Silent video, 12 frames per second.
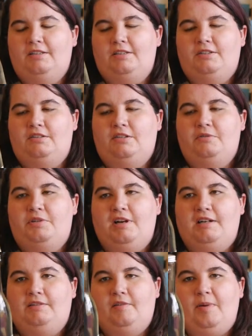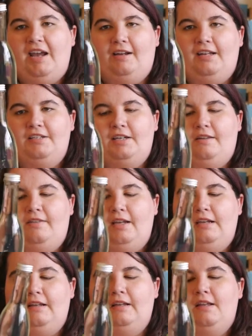It's so attractively packaged, I
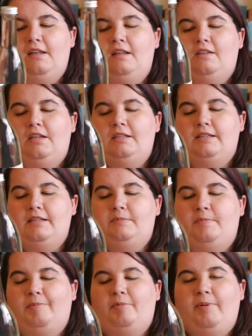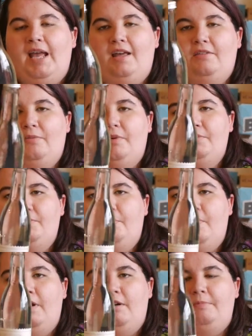think. This is Bubble Bath, Rose
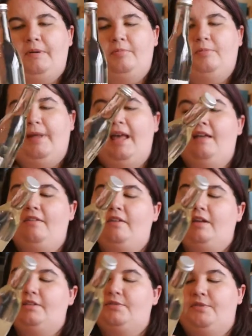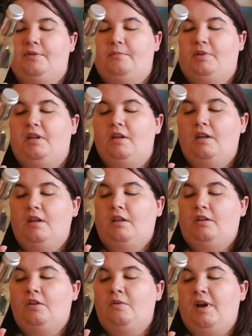Water Bubble Bath, and it's from
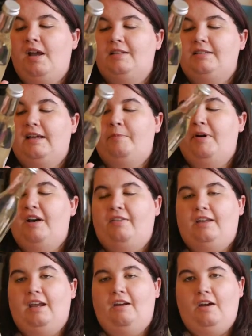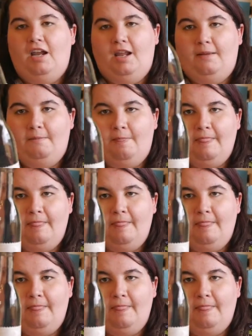U.S. Apothecary.